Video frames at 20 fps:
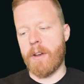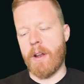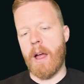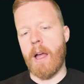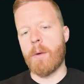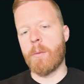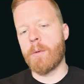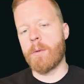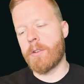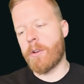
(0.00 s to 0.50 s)
I
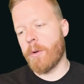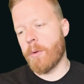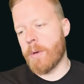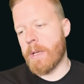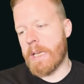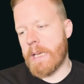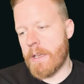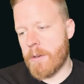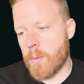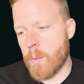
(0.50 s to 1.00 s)
would
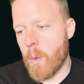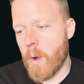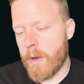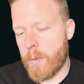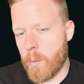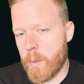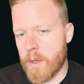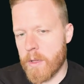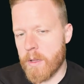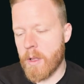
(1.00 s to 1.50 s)
create what
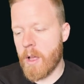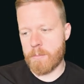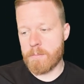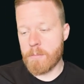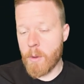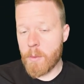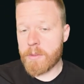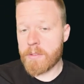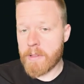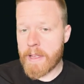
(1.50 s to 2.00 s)
will
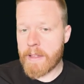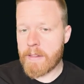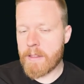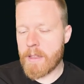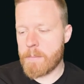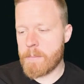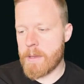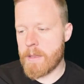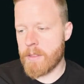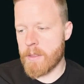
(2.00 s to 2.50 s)
most likely
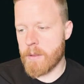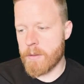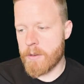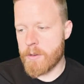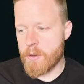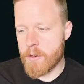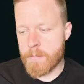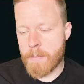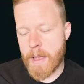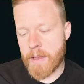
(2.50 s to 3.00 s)
be the
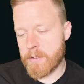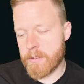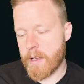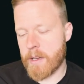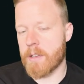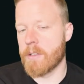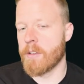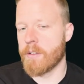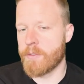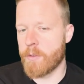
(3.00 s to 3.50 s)
new best deck
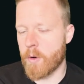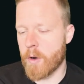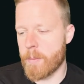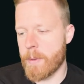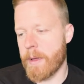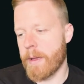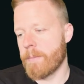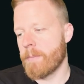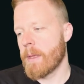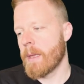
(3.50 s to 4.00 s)
in the
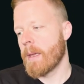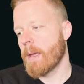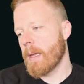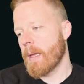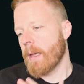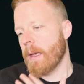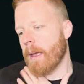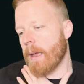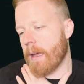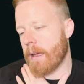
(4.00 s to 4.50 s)
format,
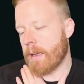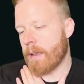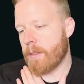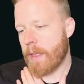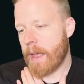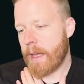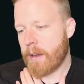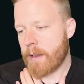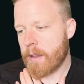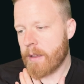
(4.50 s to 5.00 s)
and
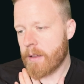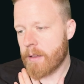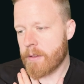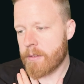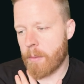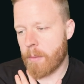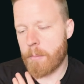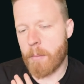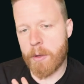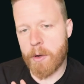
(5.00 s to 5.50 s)
that is
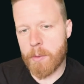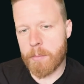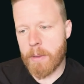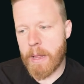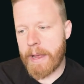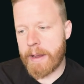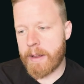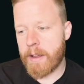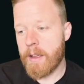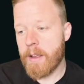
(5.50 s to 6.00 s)
a mono
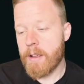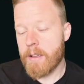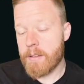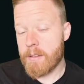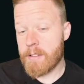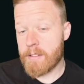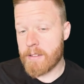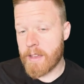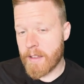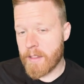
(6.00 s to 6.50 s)
black
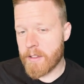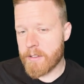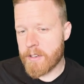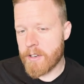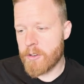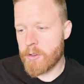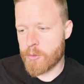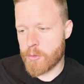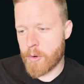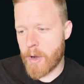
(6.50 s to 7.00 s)

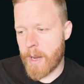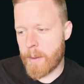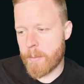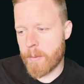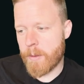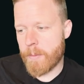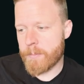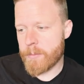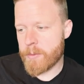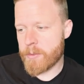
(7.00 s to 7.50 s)
skeleton
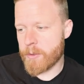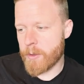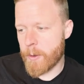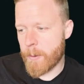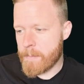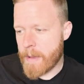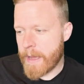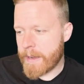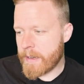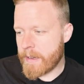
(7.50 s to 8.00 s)
tribal. So
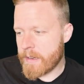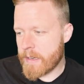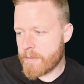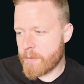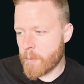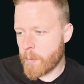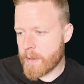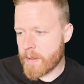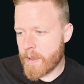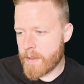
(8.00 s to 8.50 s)
I didn't even
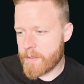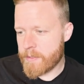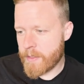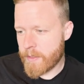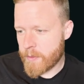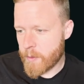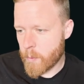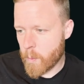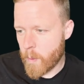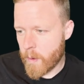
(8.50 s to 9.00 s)
realize that
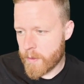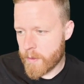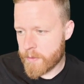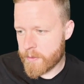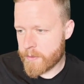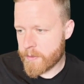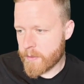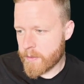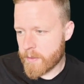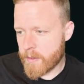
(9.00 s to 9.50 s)
there
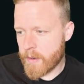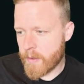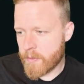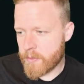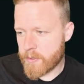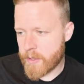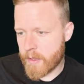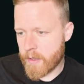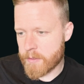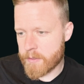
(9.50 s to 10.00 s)
was enough
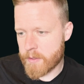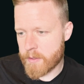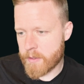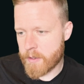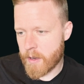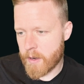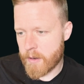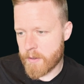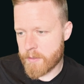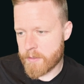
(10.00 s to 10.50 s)
skeleton
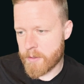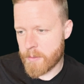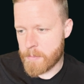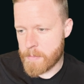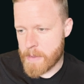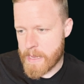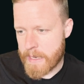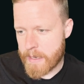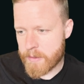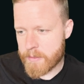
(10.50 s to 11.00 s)
cards to
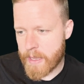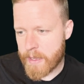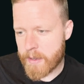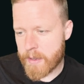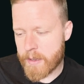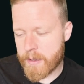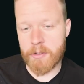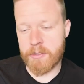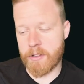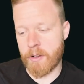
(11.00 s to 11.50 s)
make a
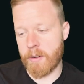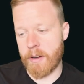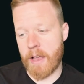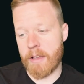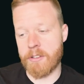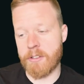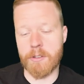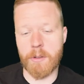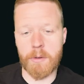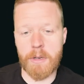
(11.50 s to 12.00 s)
deck. Sorry, I
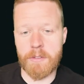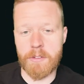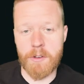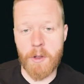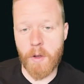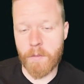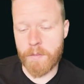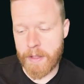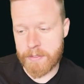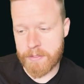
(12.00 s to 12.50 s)
still don't even
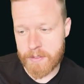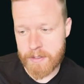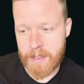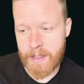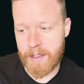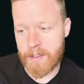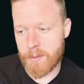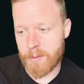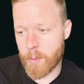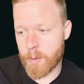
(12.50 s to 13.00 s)
know if that's the
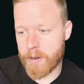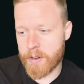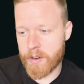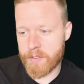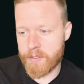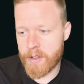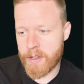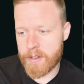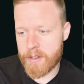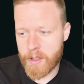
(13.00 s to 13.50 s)
case. We're gonna
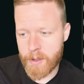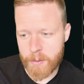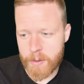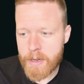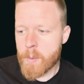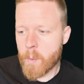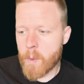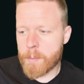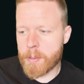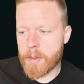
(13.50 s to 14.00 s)
find out.
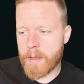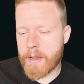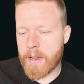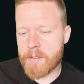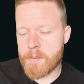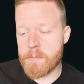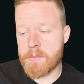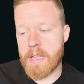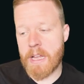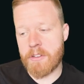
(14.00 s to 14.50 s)
We're playing
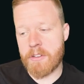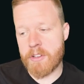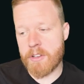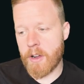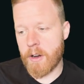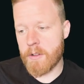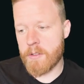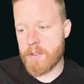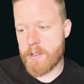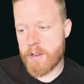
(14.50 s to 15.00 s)
some sketchy
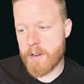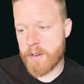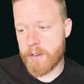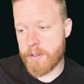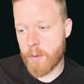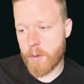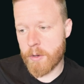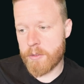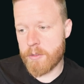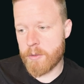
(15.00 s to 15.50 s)
cards here in
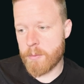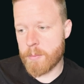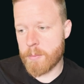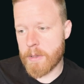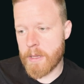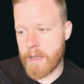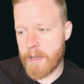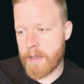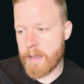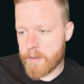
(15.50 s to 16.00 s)
order to
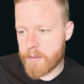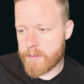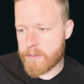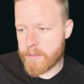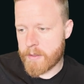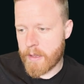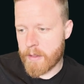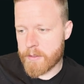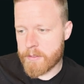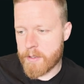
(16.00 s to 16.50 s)
play
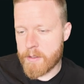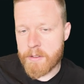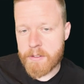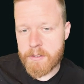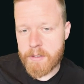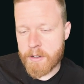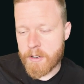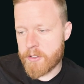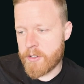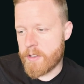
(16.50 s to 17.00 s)
skeleton
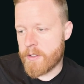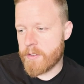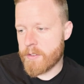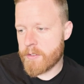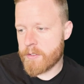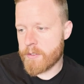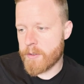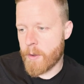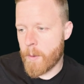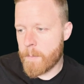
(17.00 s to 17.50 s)
synergies.
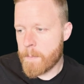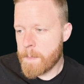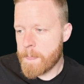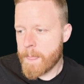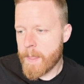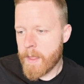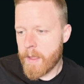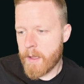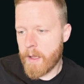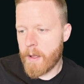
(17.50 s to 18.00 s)
So
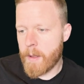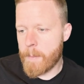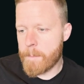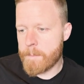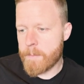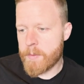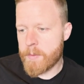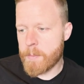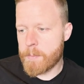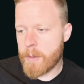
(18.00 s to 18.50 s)

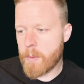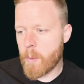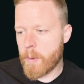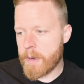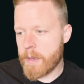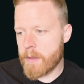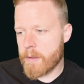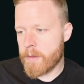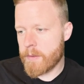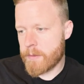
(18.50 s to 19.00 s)
the big one
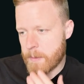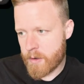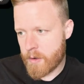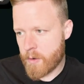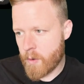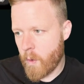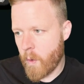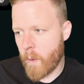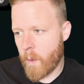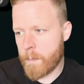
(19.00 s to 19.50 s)
is
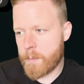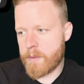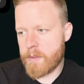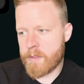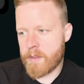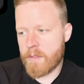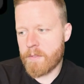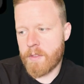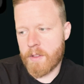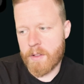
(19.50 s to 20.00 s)
Corpses
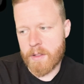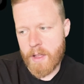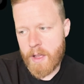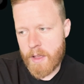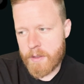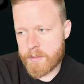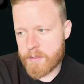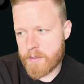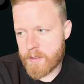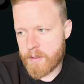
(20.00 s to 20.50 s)
of the
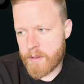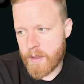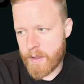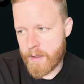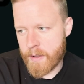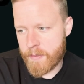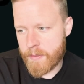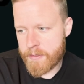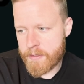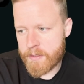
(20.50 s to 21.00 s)
Lost.
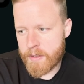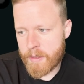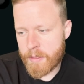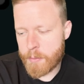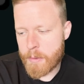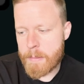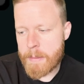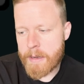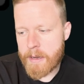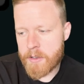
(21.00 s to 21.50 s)
This is a
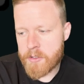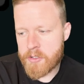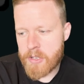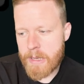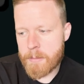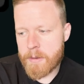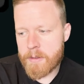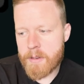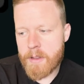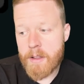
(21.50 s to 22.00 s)
3-mana
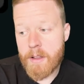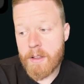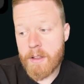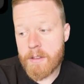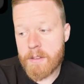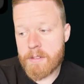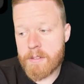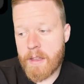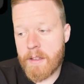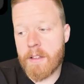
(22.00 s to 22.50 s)
enchantment.
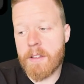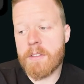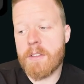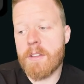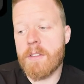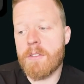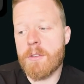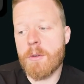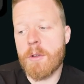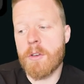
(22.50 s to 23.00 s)

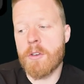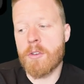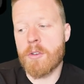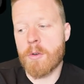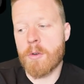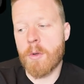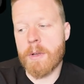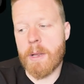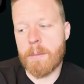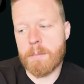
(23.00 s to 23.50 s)
Skeletons you
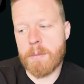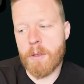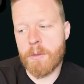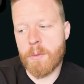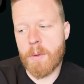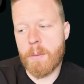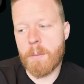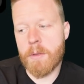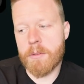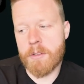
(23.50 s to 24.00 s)
control get
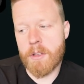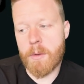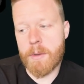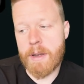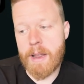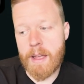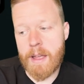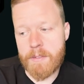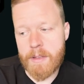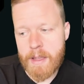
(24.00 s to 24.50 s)
+1/+0 and
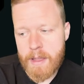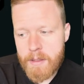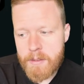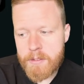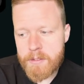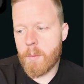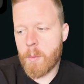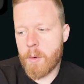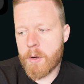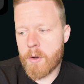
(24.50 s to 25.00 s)
have
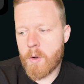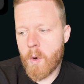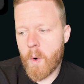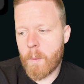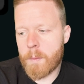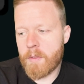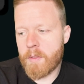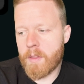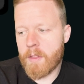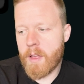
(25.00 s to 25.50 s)
haste. When
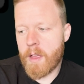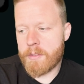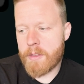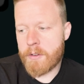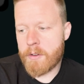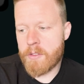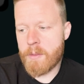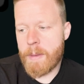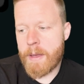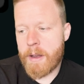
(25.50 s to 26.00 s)
Corpse of the Lost
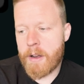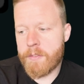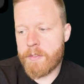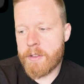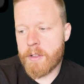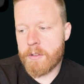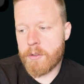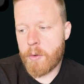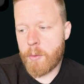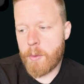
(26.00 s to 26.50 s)
enters the
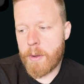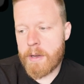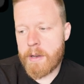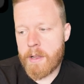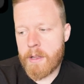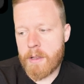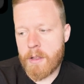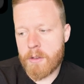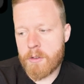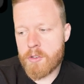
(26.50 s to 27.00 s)
battlefield, create
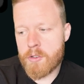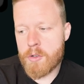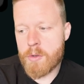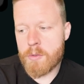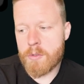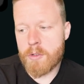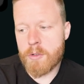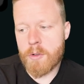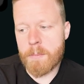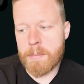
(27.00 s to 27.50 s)
a
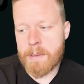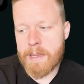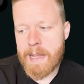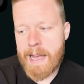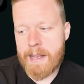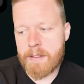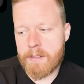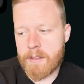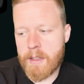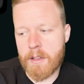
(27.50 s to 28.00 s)
2/2
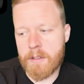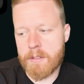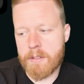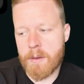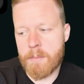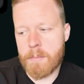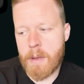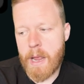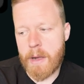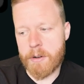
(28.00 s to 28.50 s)
black
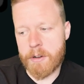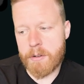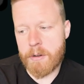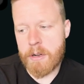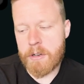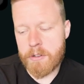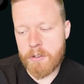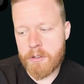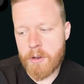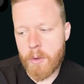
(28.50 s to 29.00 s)
skeleton pirate
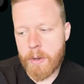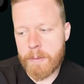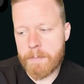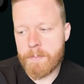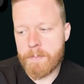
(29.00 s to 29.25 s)
creature token.